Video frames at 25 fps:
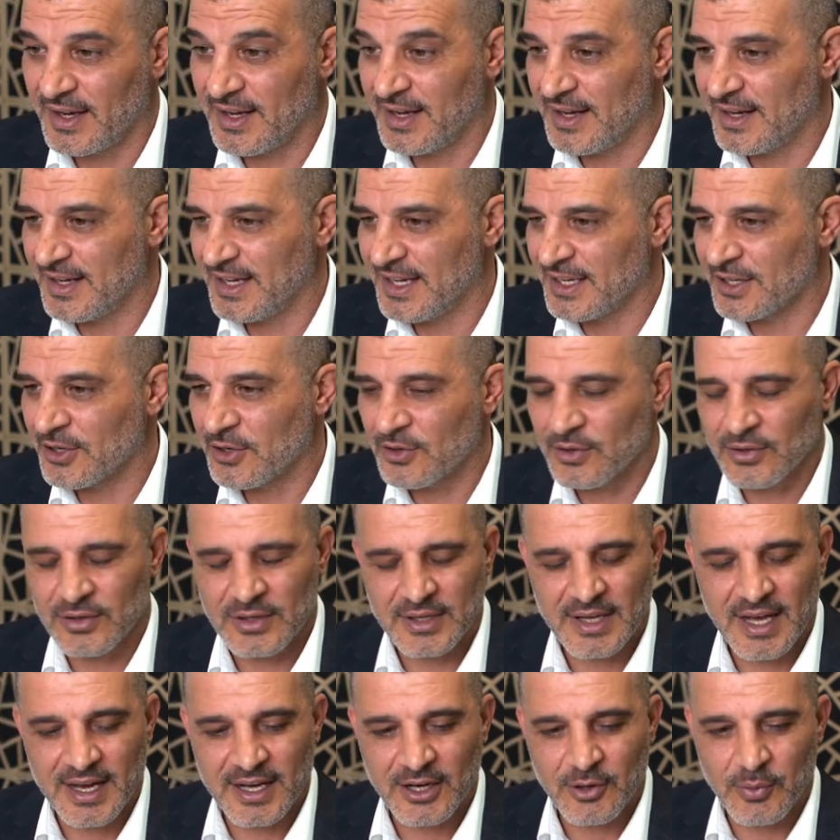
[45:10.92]
in
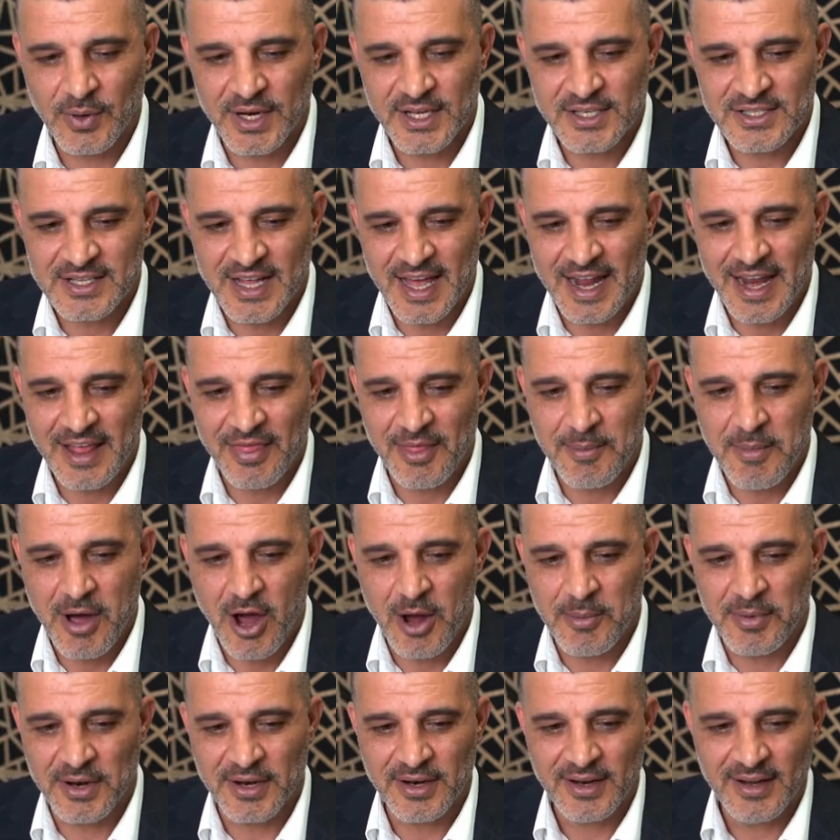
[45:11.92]
Queensland at the
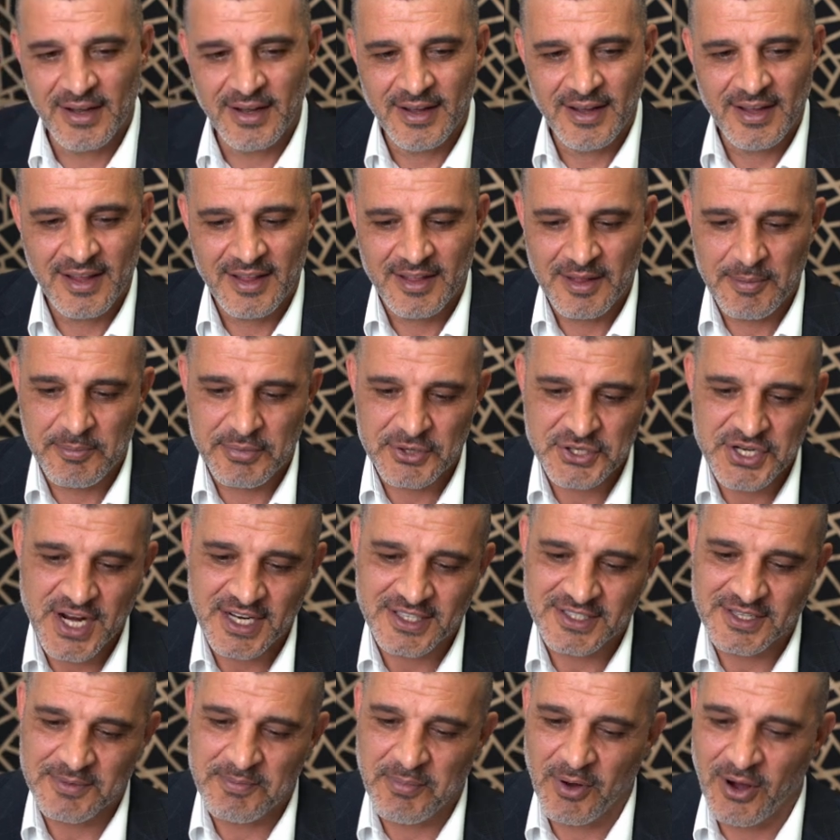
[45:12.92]
moment. They're
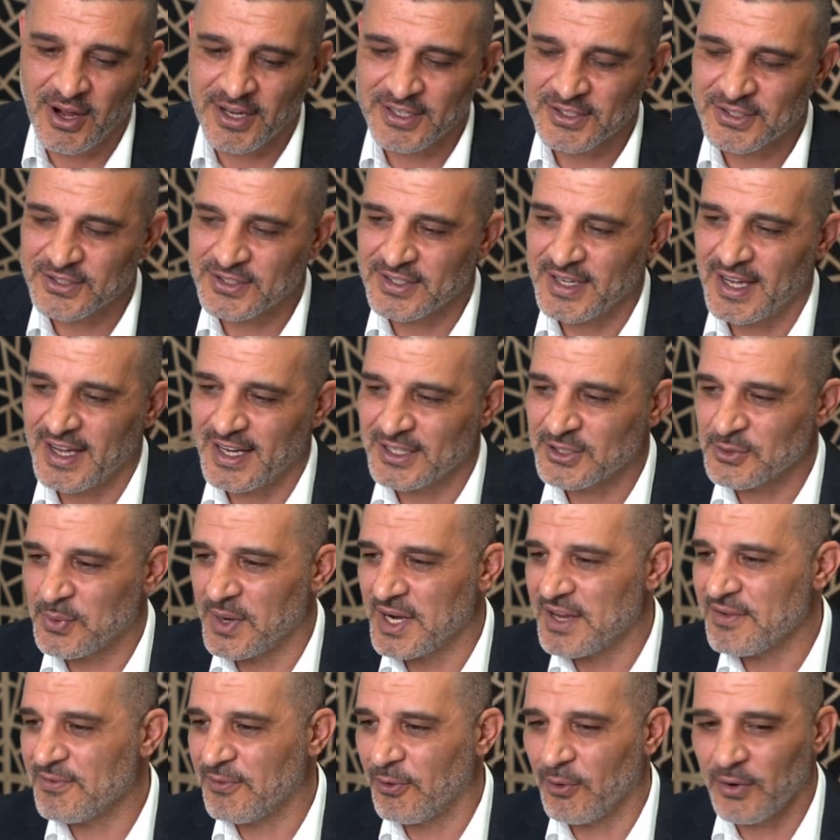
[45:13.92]
projected by
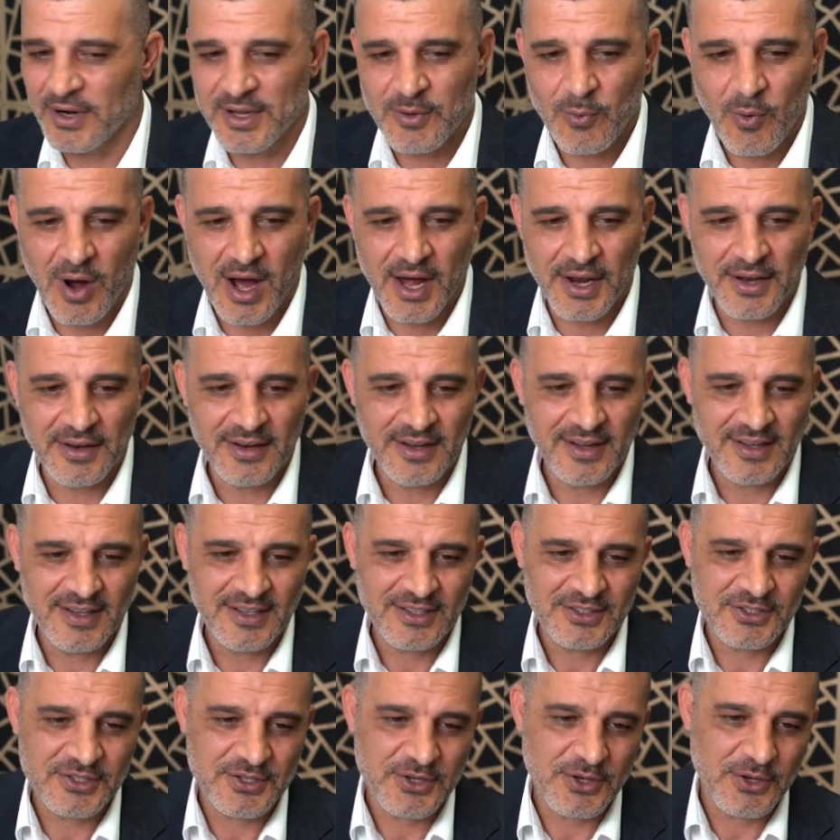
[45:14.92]
2041
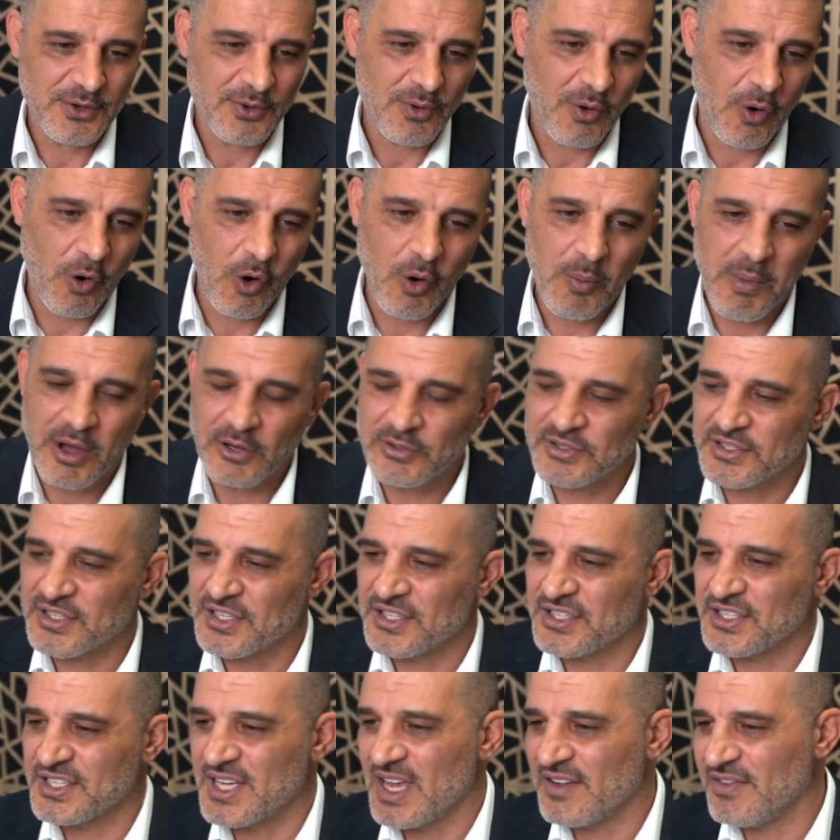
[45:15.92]
to
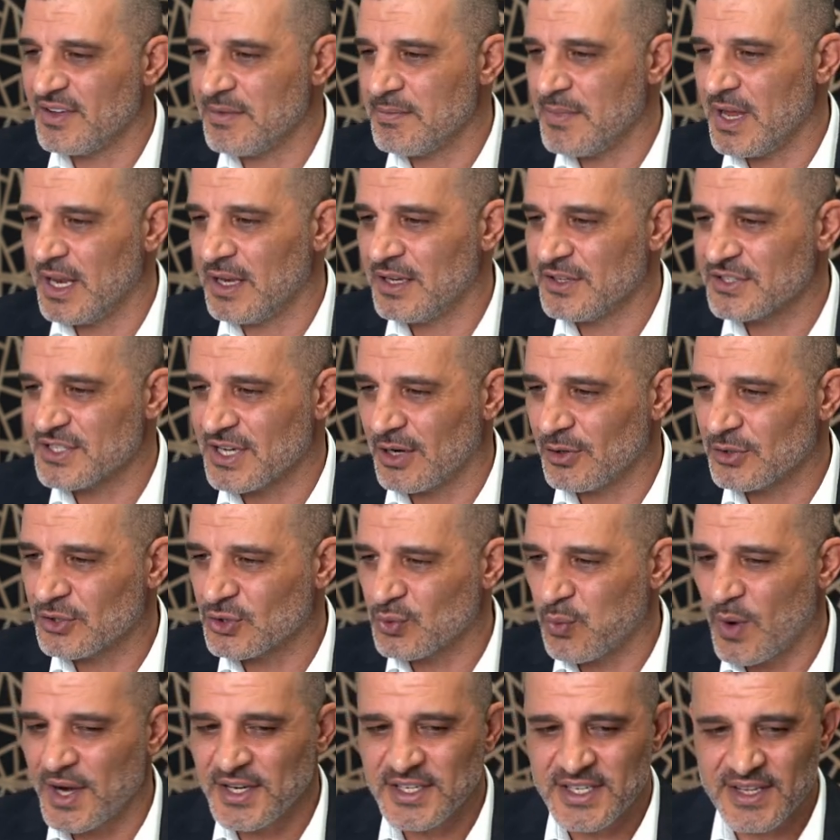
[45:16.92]
almost 7 million, so a
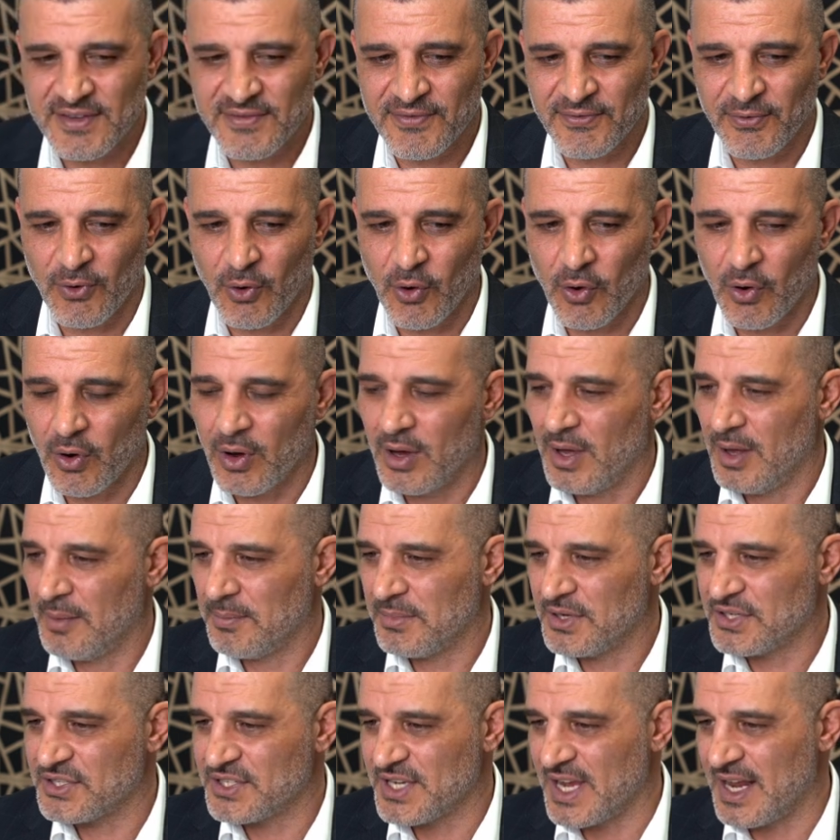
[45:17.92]
24%
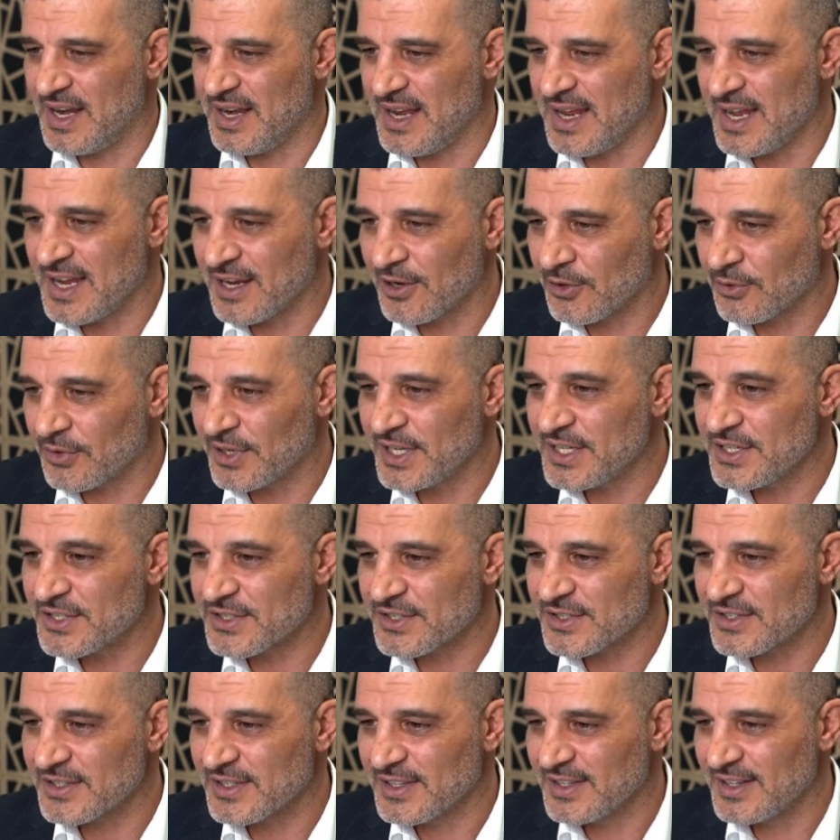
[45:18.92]

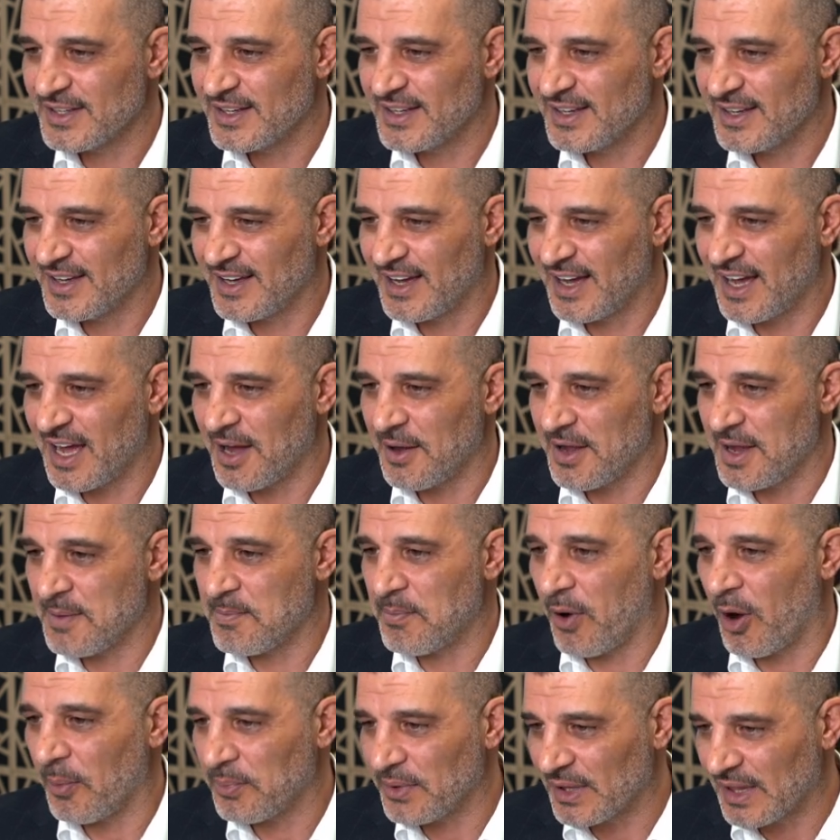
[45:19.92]
increase in
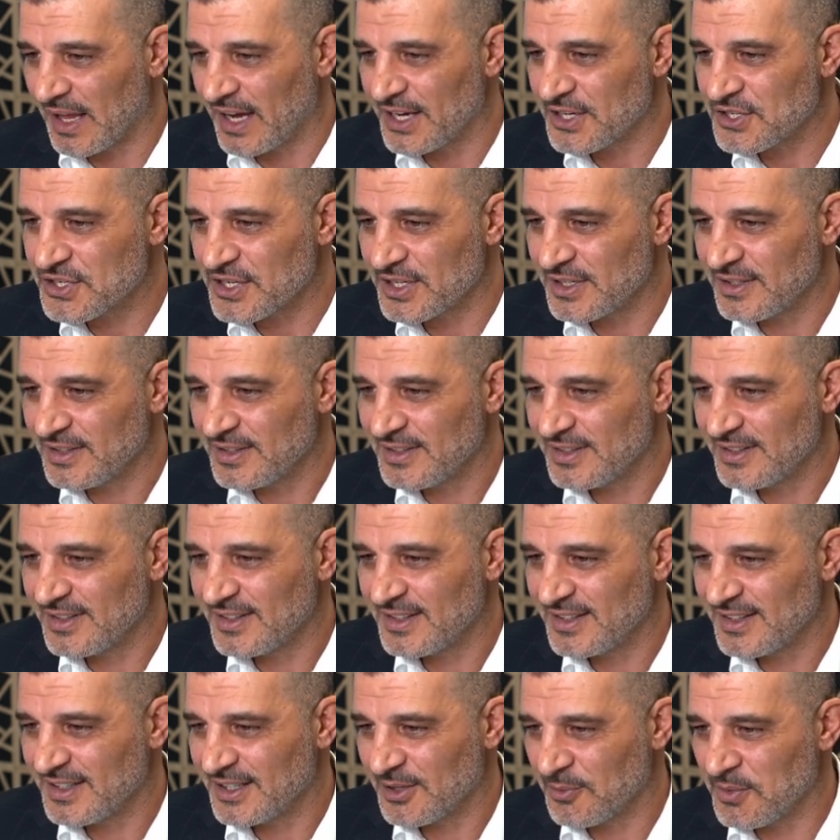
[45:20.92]
population,
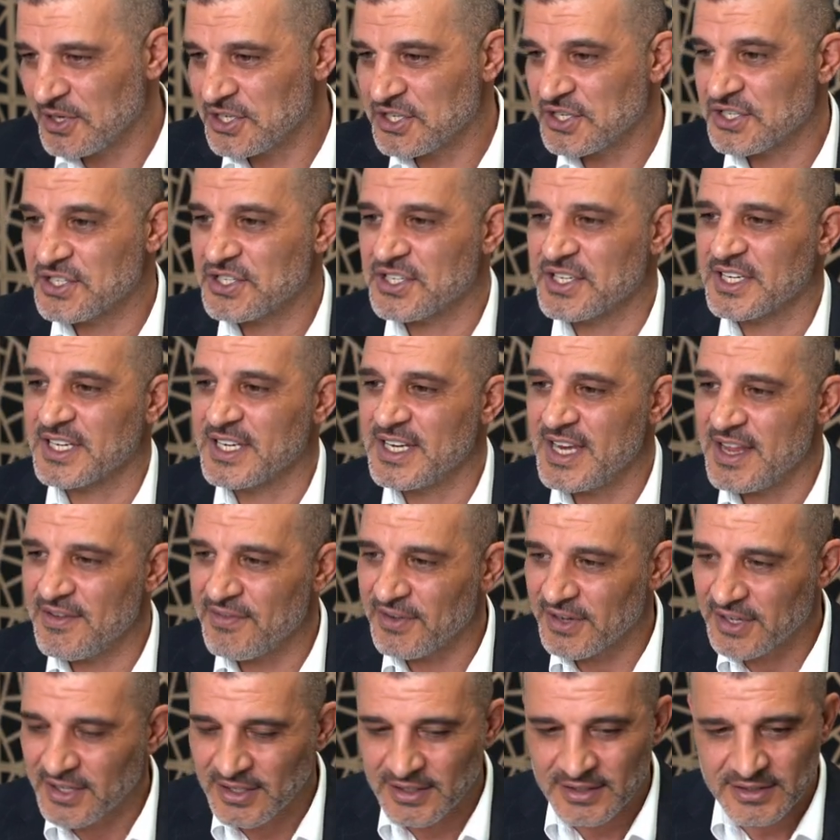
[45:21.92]
which is
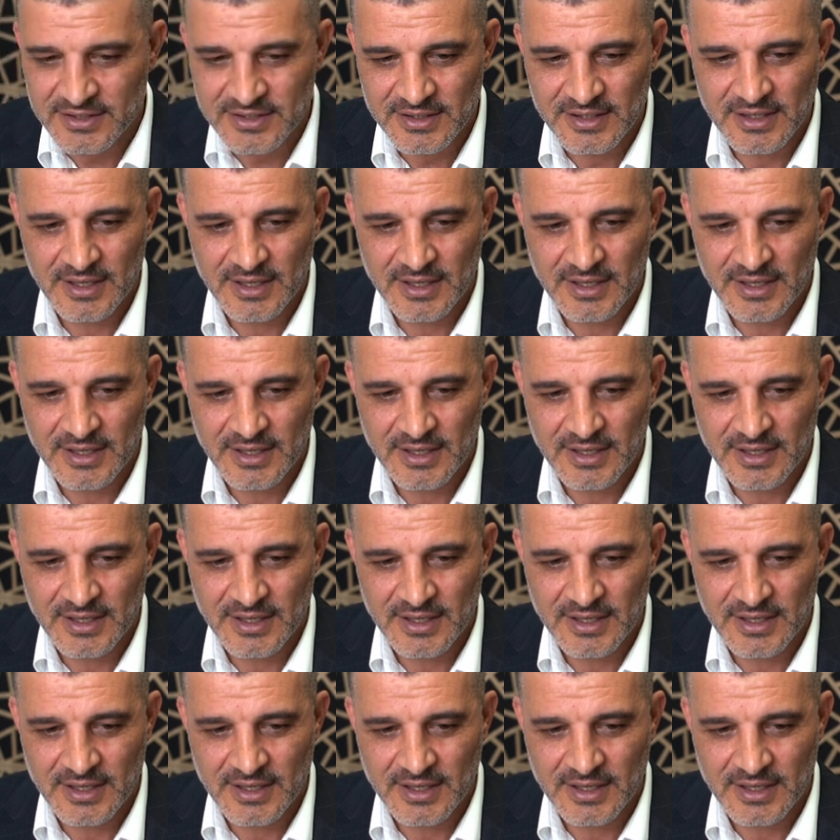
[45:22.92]
significant.